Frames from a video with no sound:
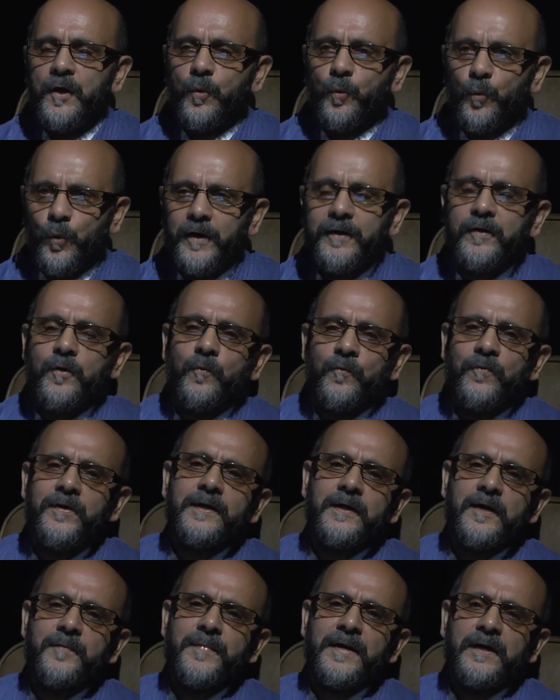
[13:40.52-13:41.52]
what,
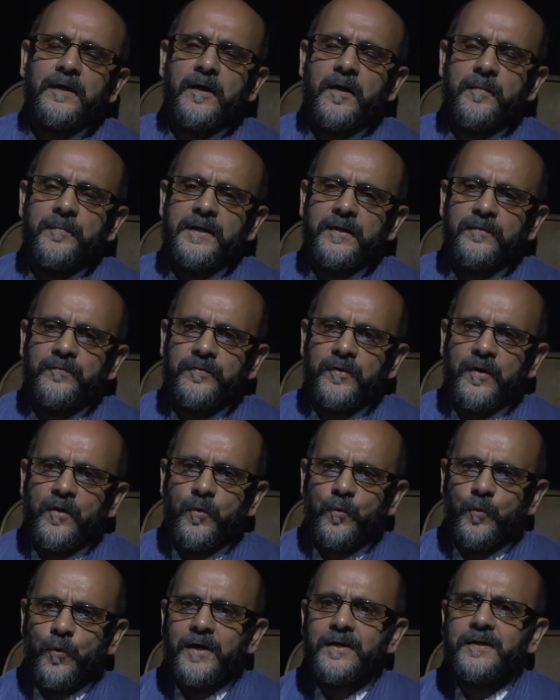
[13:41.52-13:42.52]
where am I coming
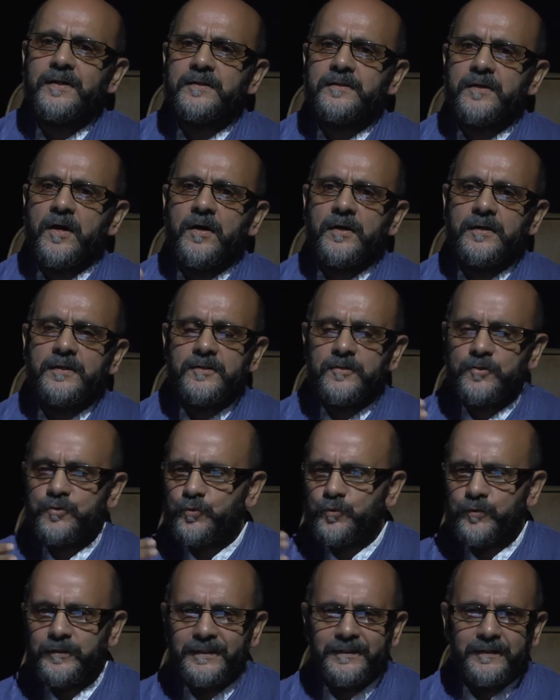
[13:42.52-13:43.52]
from? What does artists
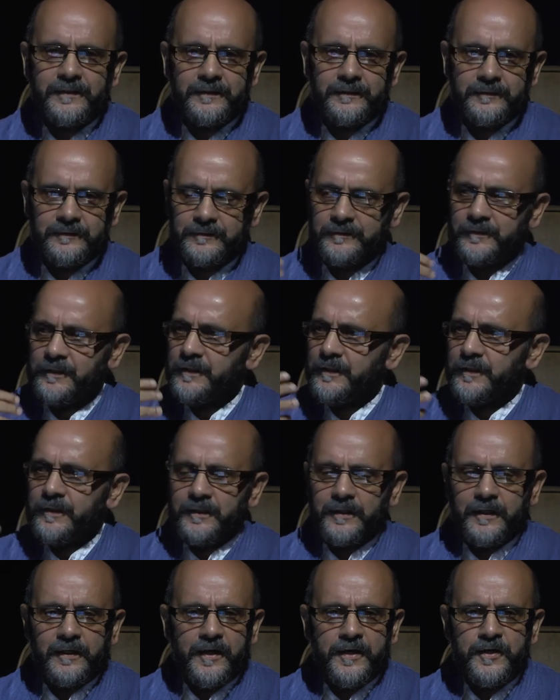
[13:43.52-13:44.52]
do in these
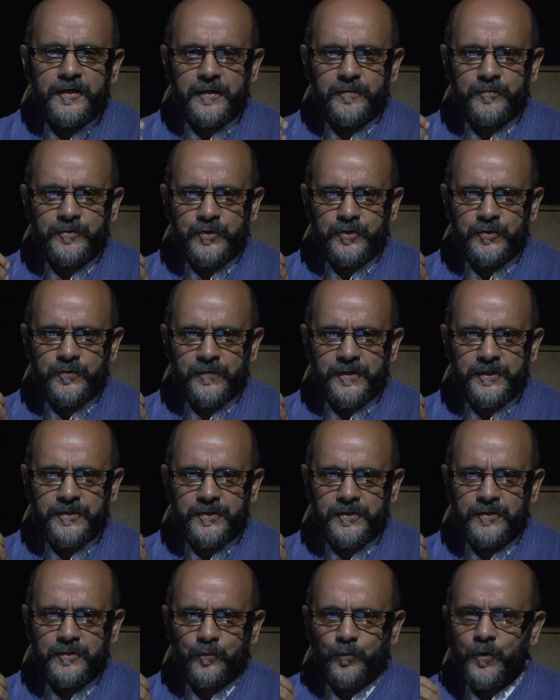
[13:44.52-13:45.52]
kind of
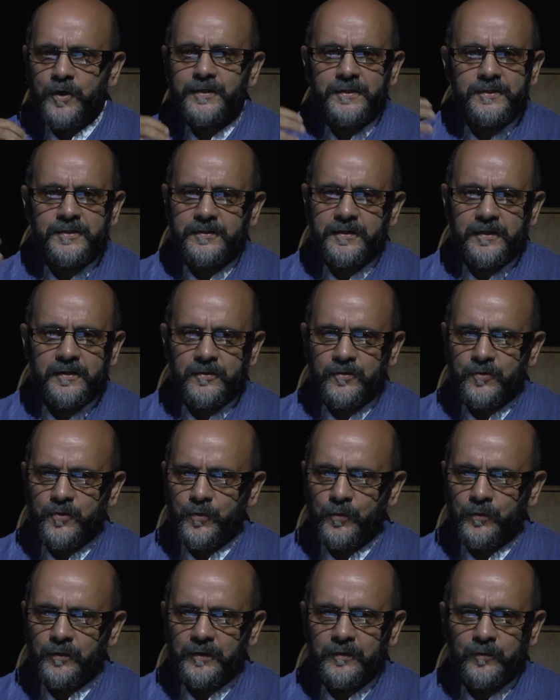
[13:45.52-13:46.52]
situations? What is their
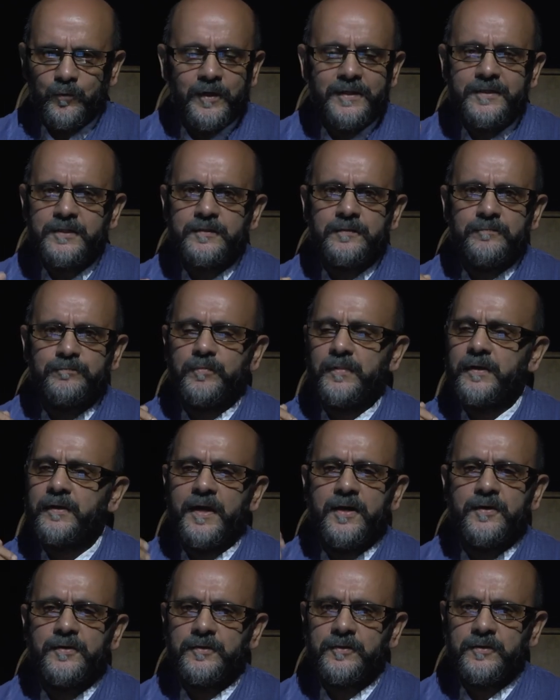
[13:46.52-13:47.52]
role? What is
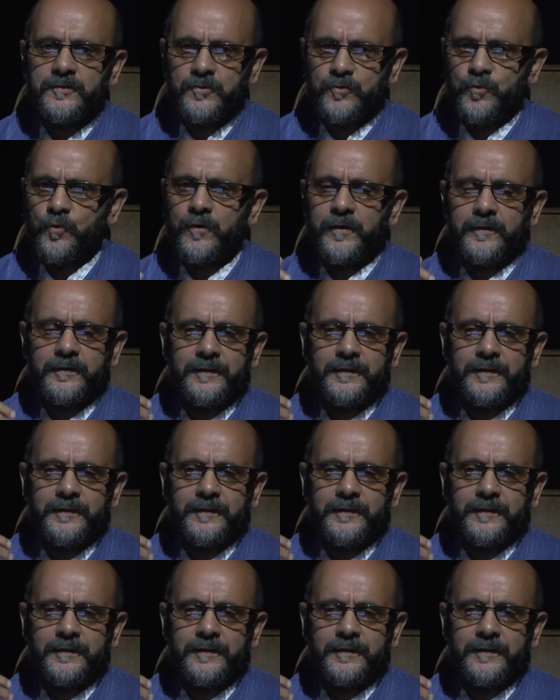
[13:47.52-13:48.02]
writer's role or